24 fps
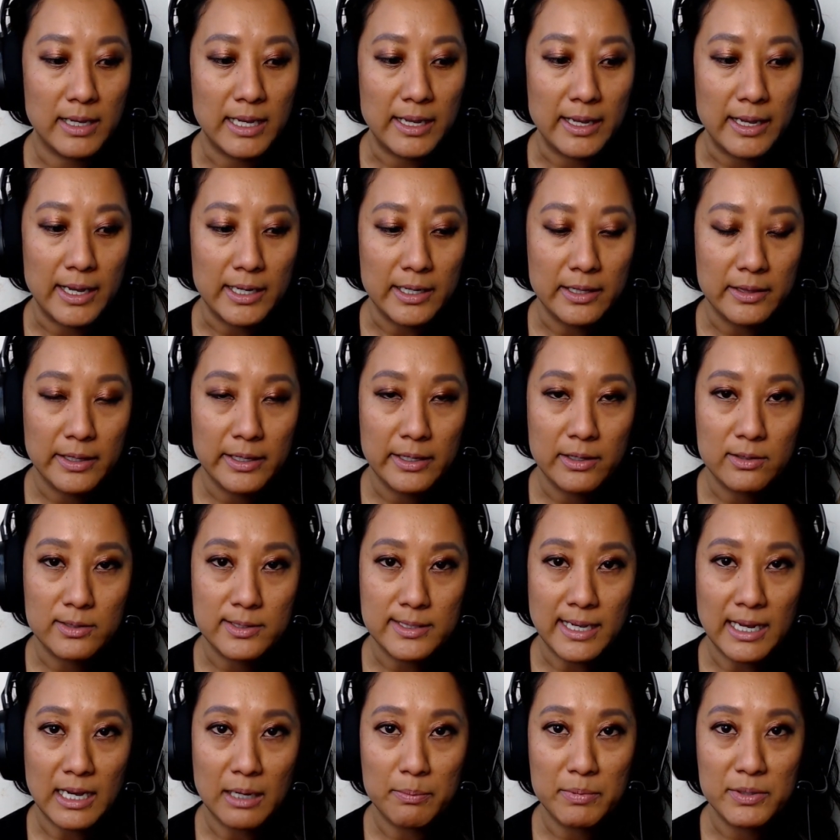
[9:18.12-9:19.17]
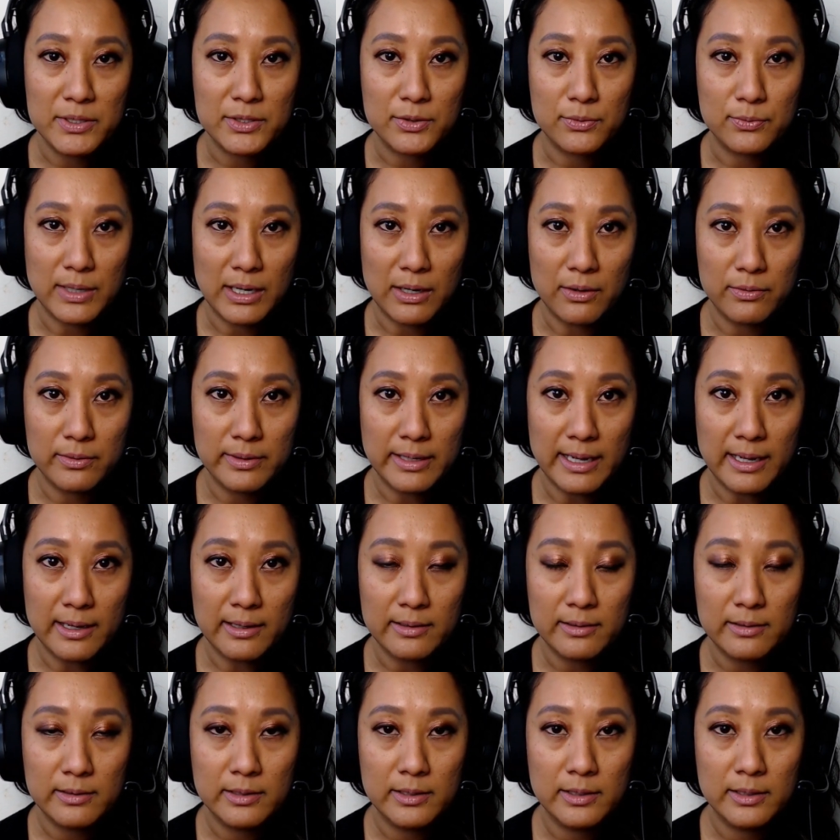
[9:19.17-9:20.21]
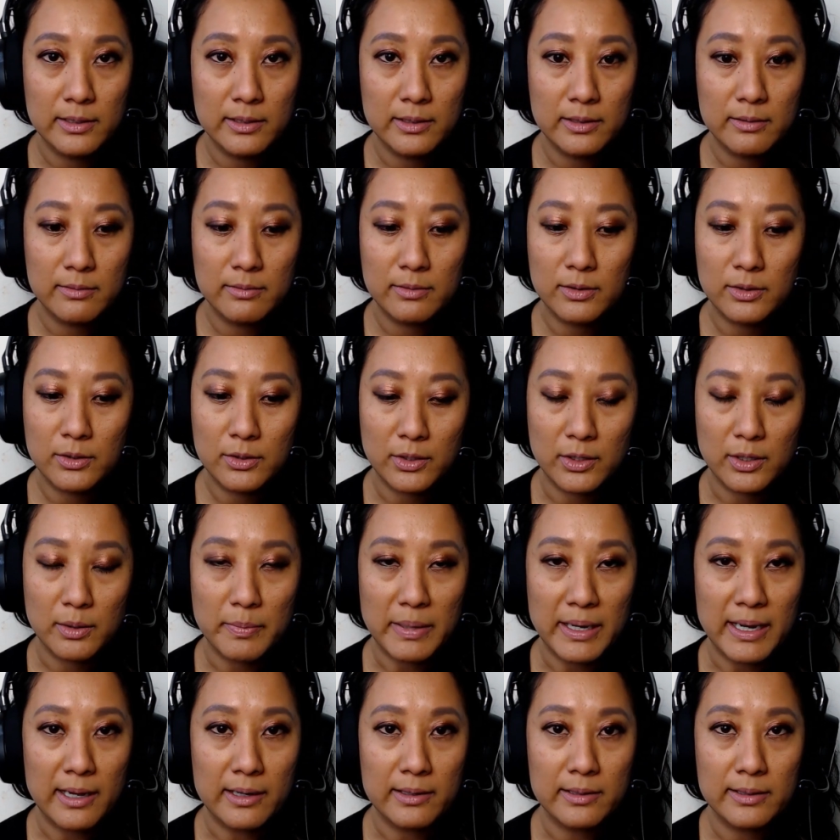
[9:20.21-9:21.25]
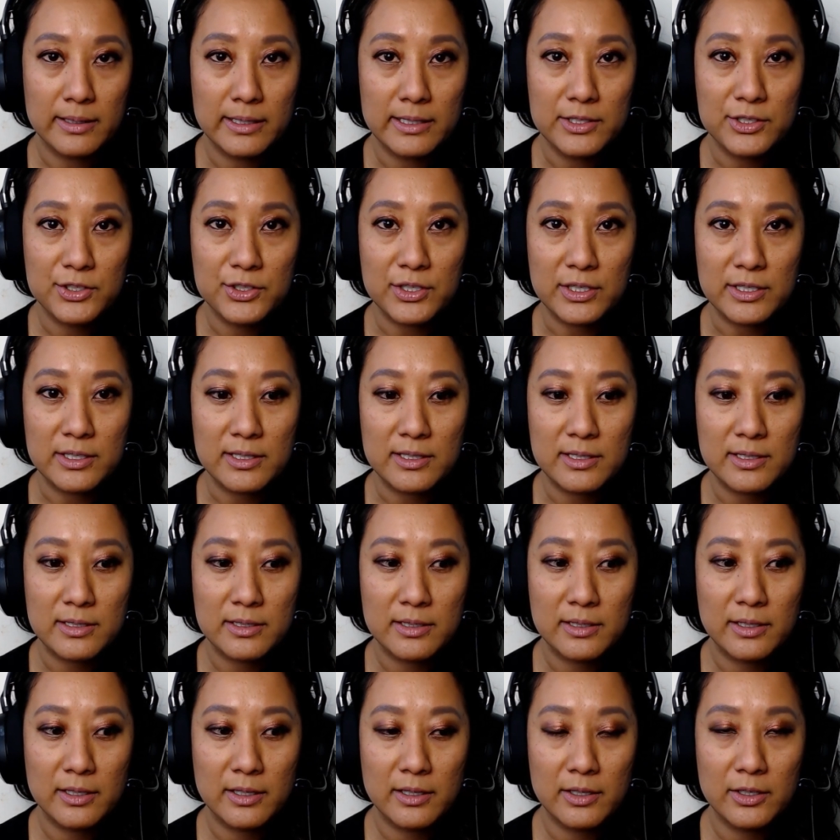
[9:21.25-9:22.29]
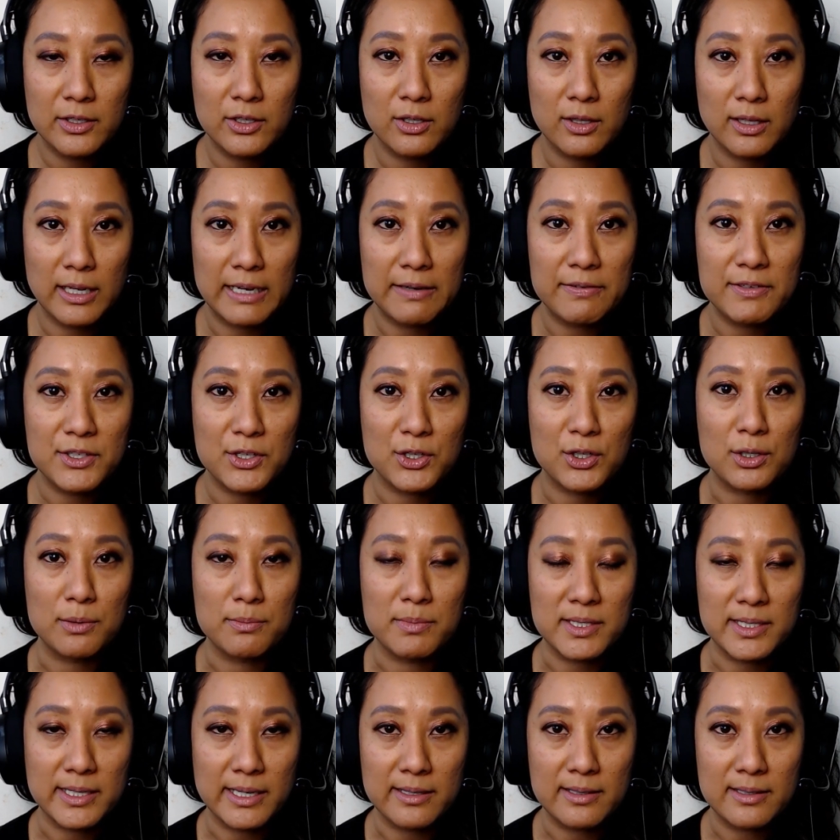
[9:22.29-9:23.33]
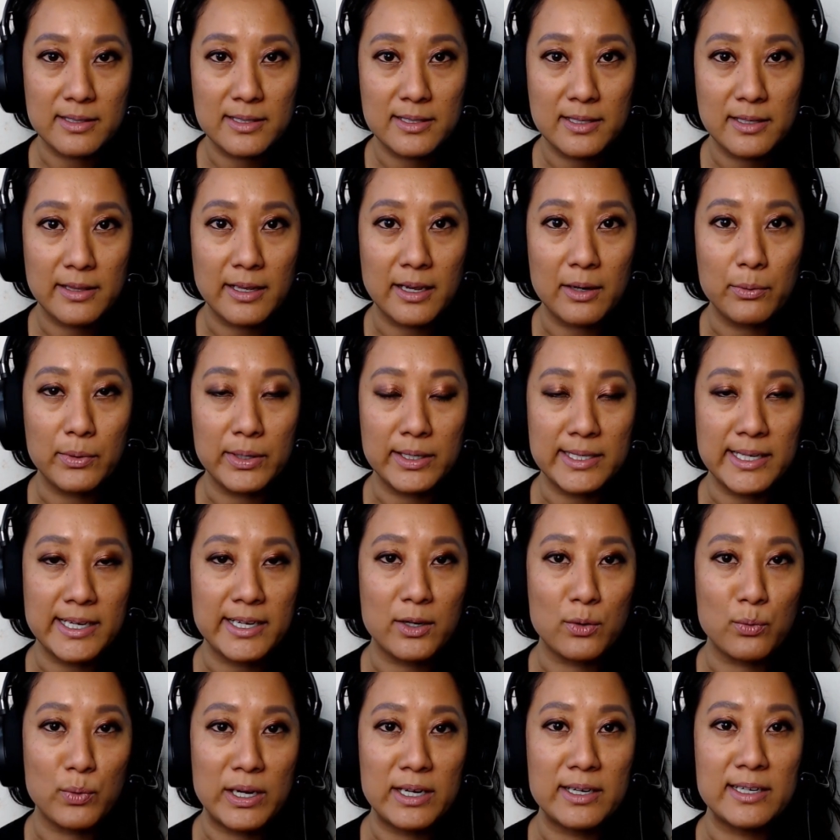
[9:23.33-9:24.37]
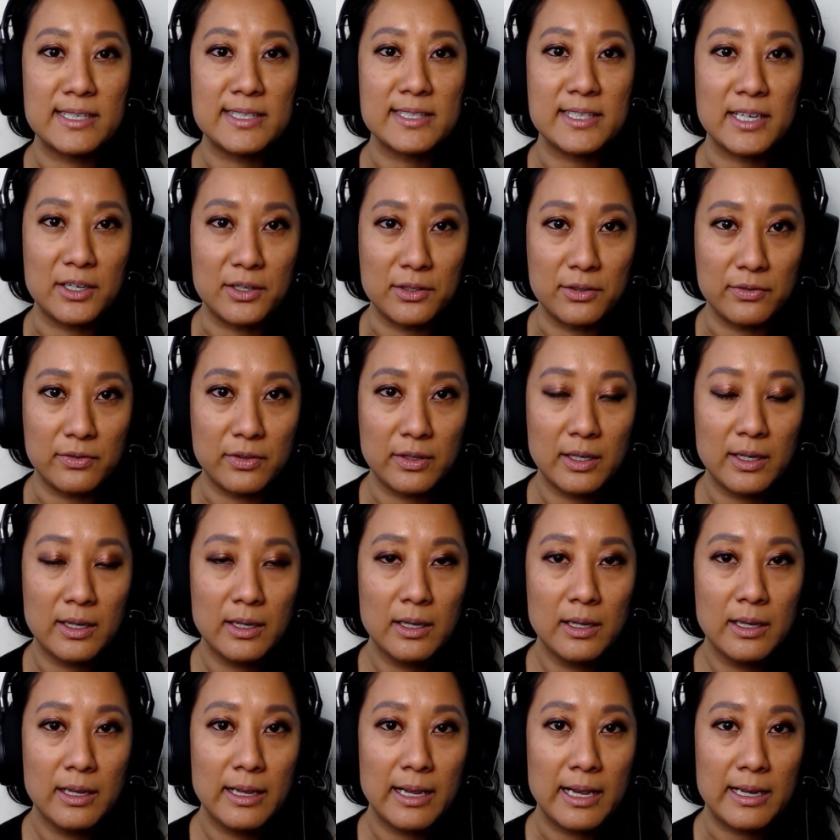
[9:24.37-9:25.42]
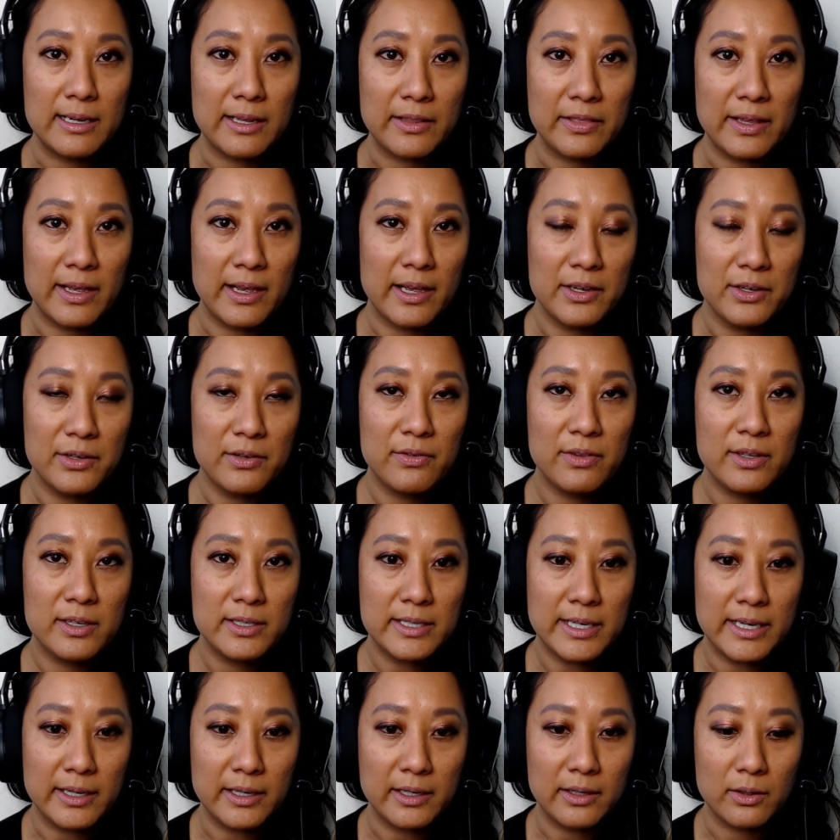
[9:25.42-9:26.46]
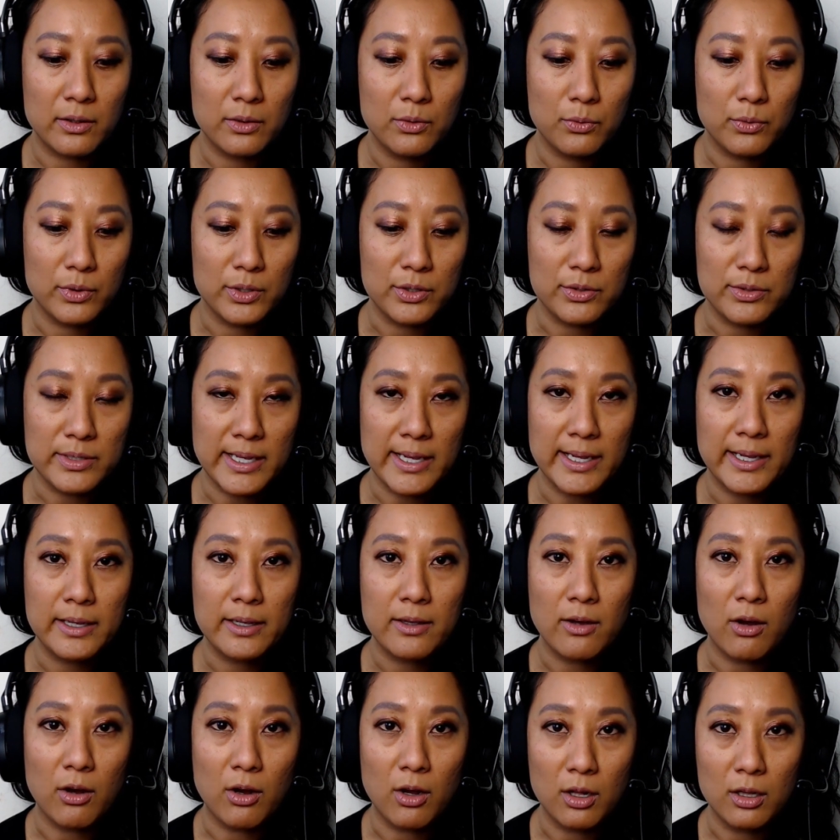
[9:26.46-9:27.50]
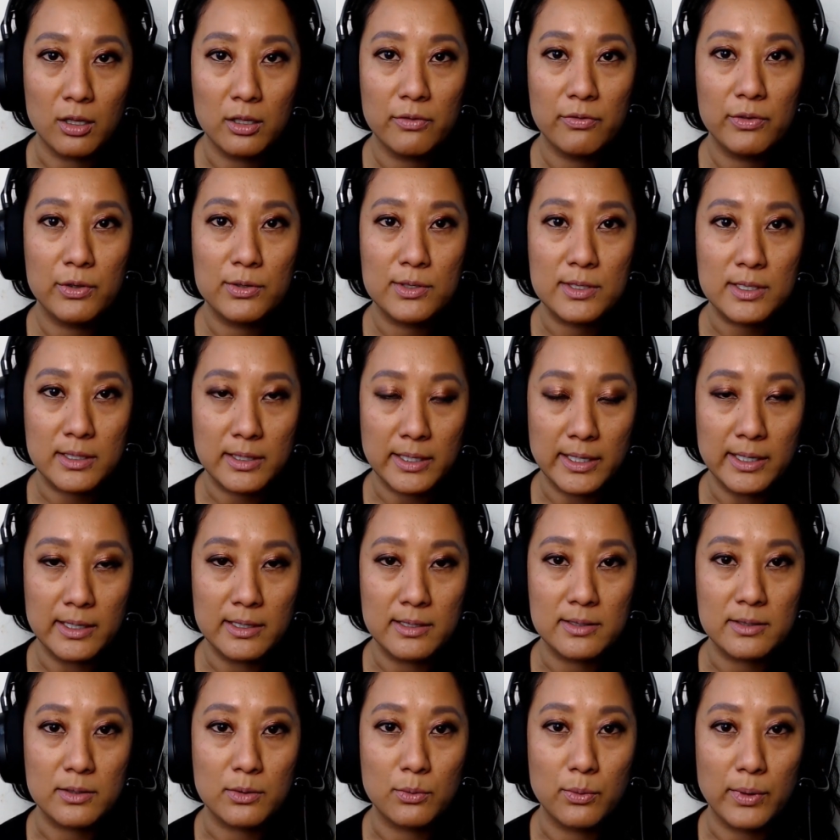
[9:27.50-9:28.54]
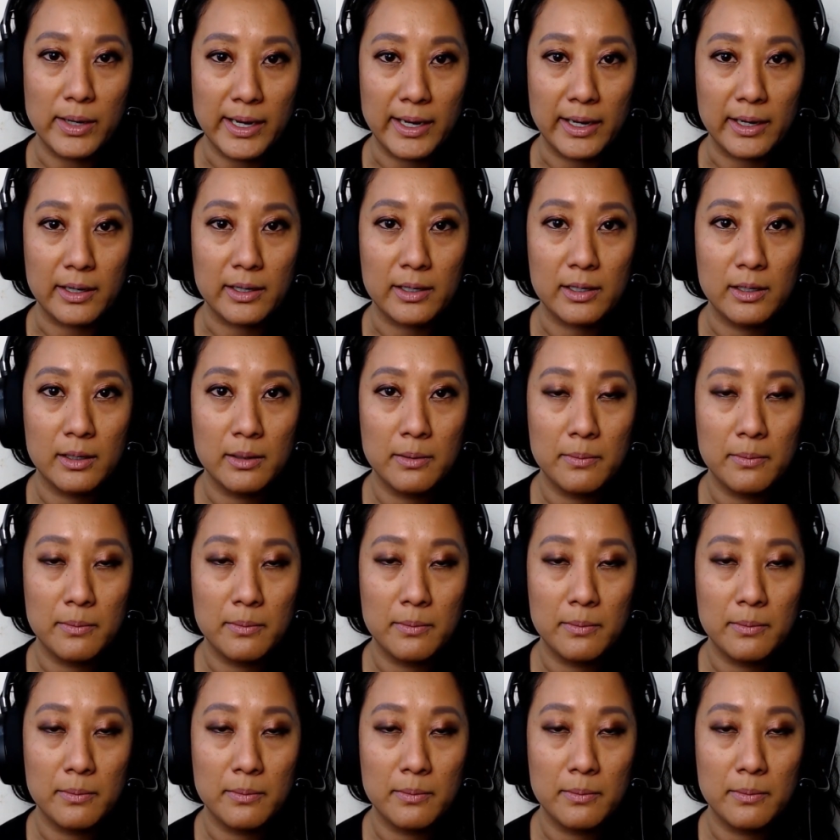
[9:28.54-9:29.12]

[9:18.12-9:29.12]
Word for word: anything else that happens around that, good or bad, it's just your life circumstance that we take awareness of. And at the end of the day, when you take all of those things away,